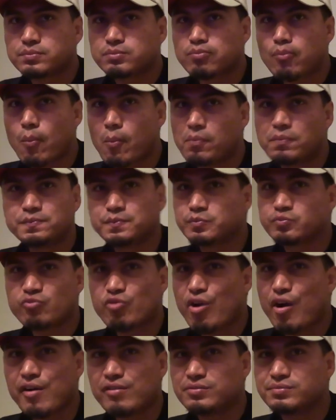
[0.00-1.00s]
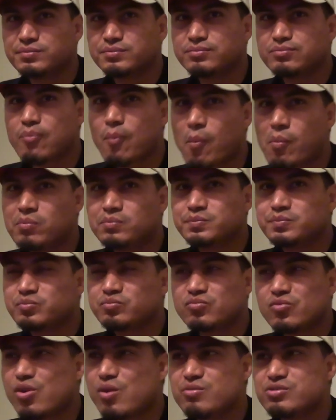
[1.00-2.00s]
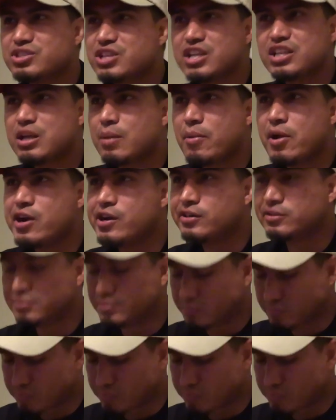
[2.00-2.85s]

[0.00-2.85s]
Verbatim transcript: it was probably just you and your dad out here in Riverside.